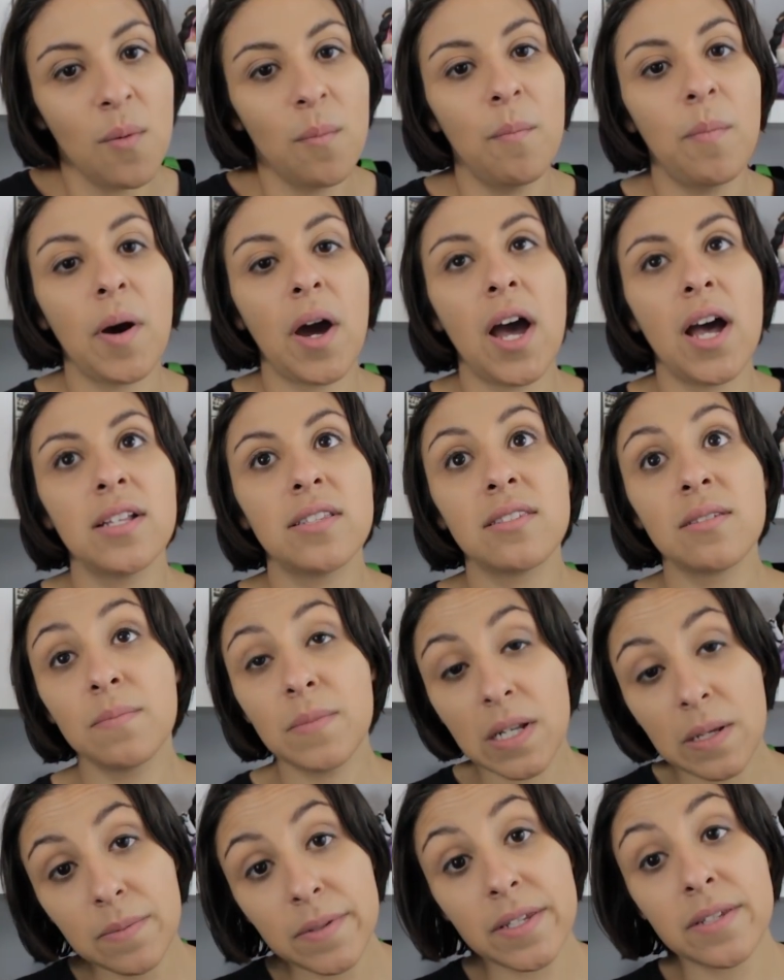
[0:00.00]
But
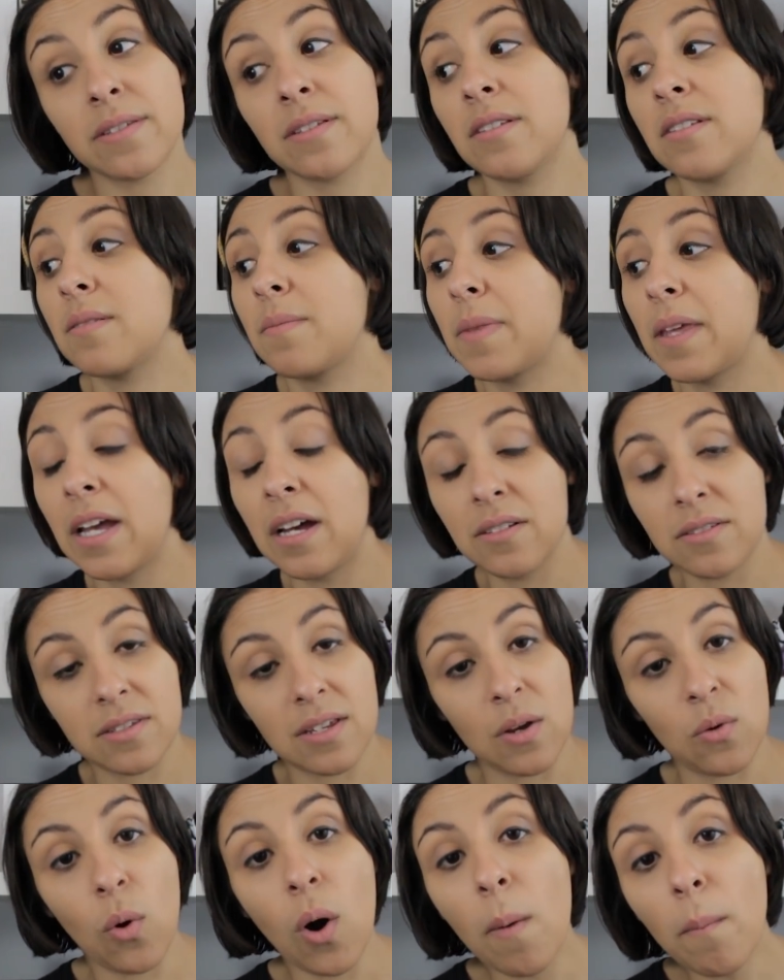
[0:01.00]
sometimes I'll see something else
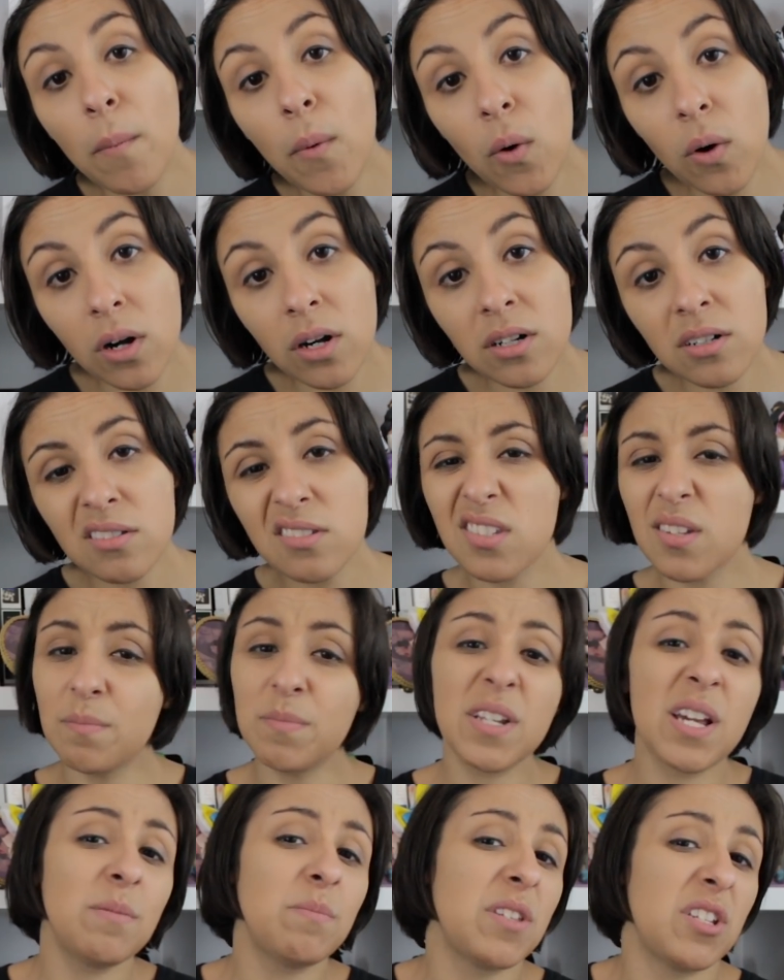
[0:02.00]
I want more.
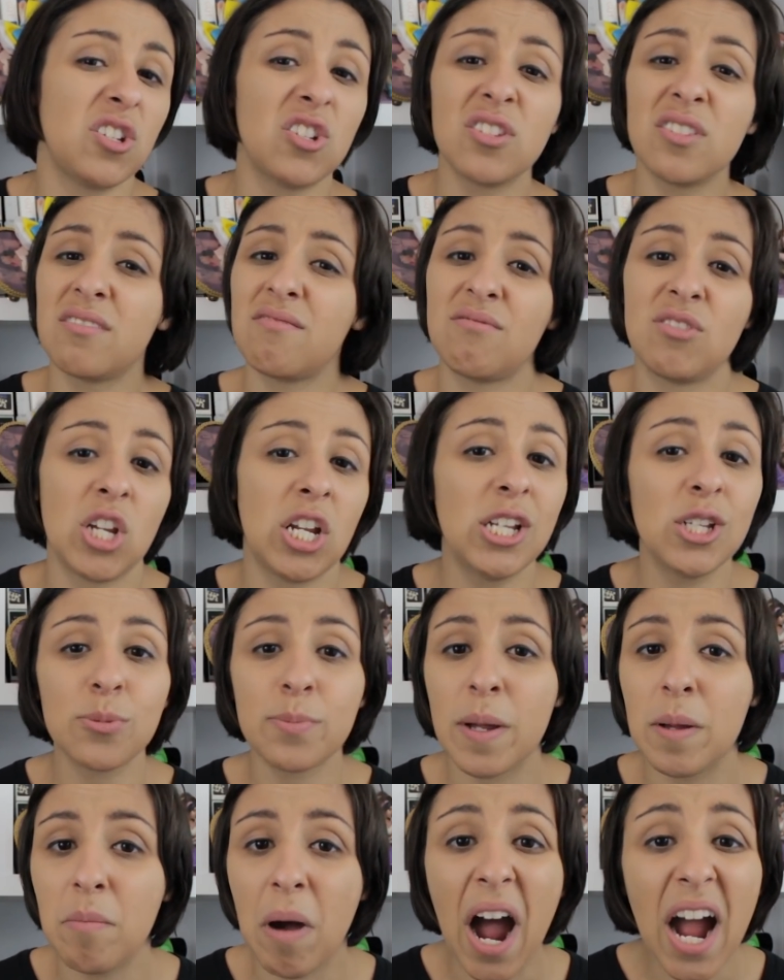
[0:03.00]
Sometimes I just change
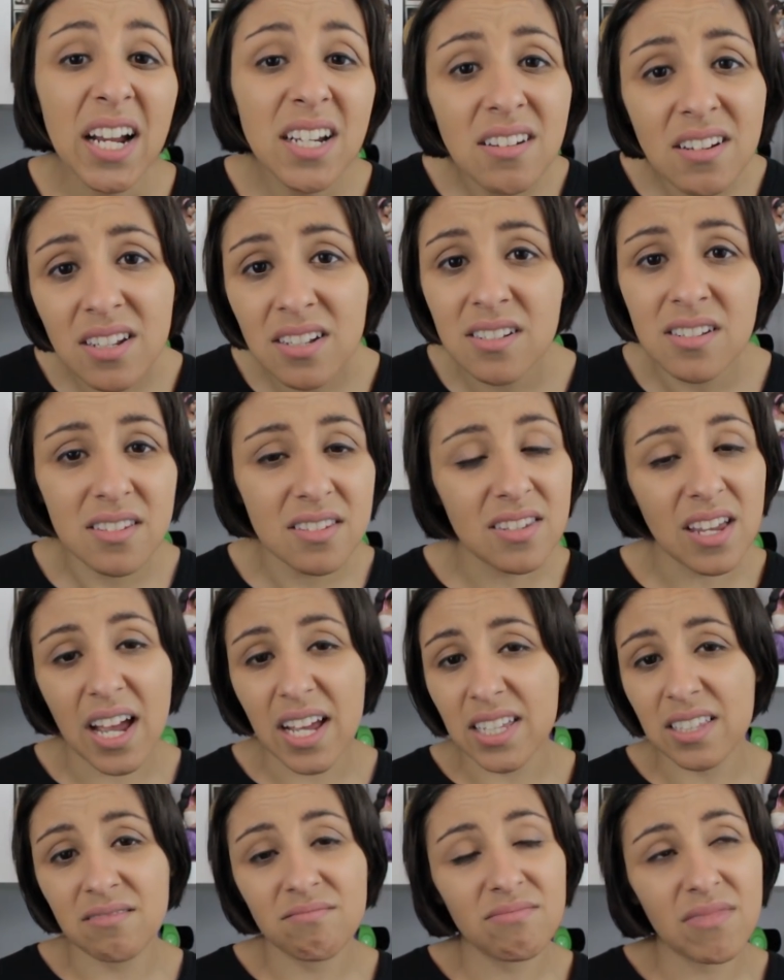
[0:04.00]
my mind and
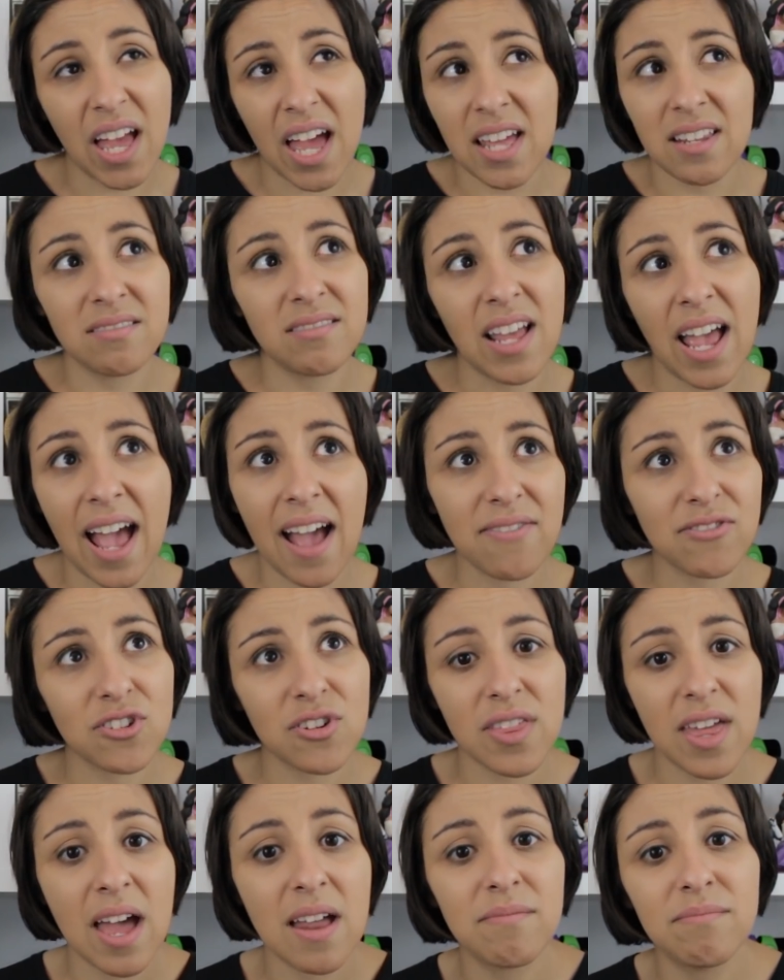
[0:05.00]
decide that
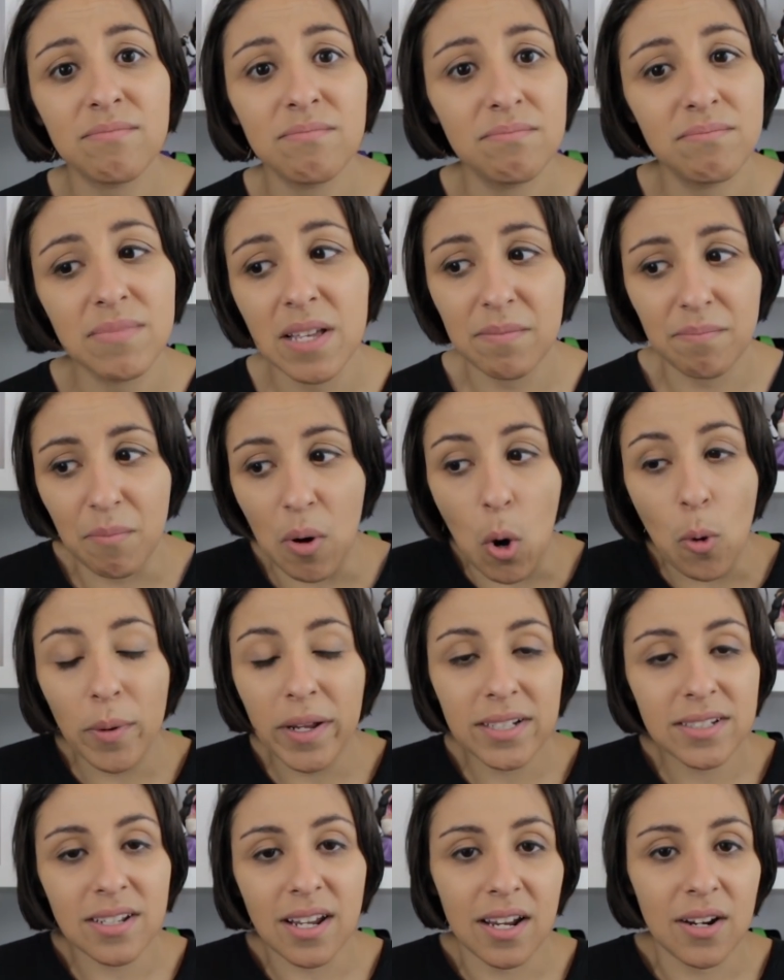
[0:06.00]
after that
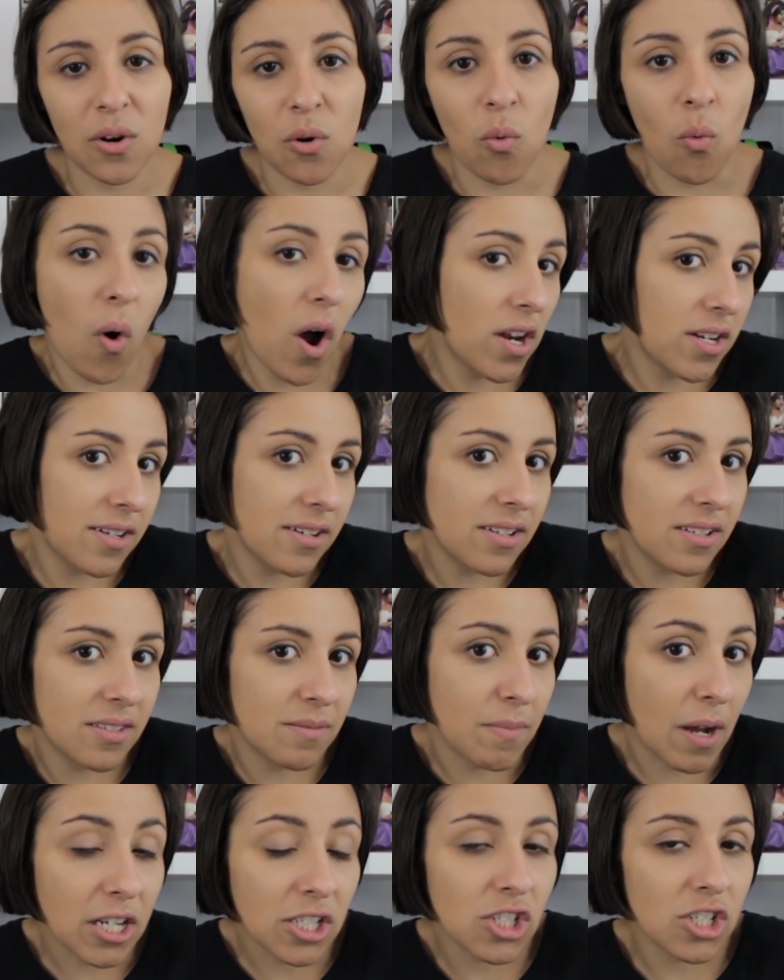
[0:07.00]
moment. I don't want it
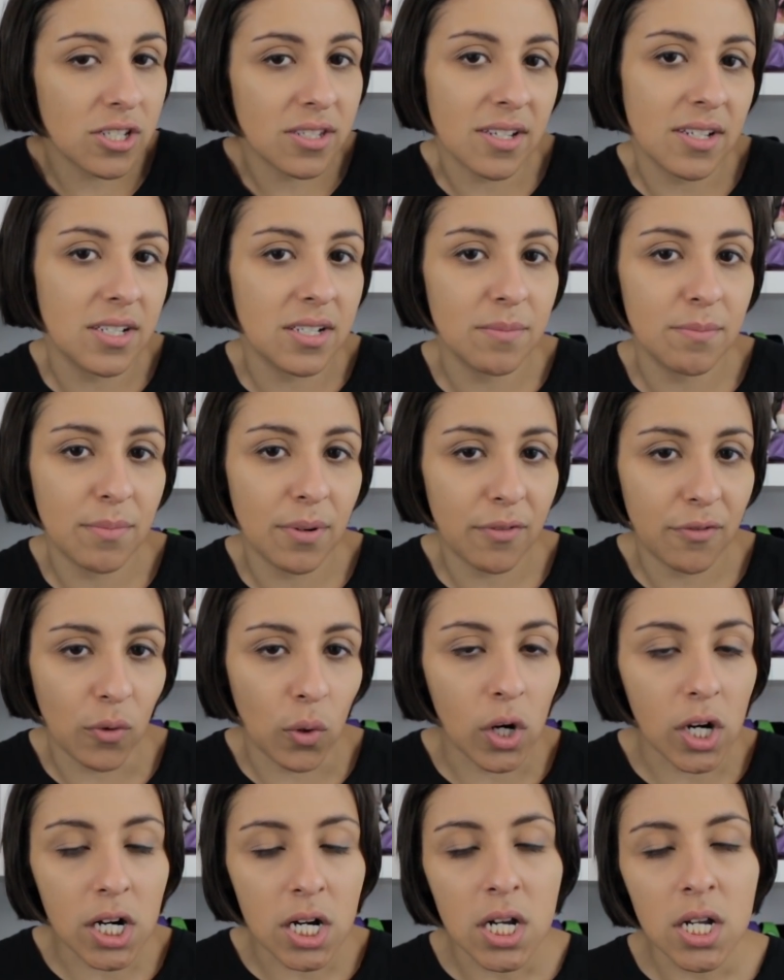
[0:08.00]
as much as I did
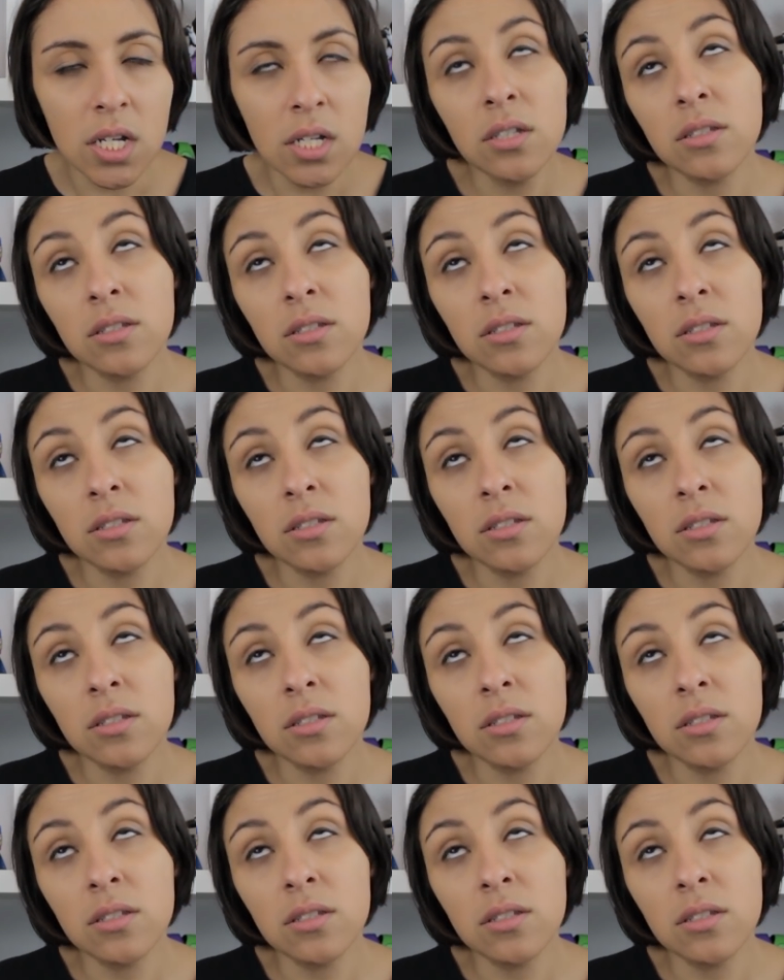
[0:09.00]
before.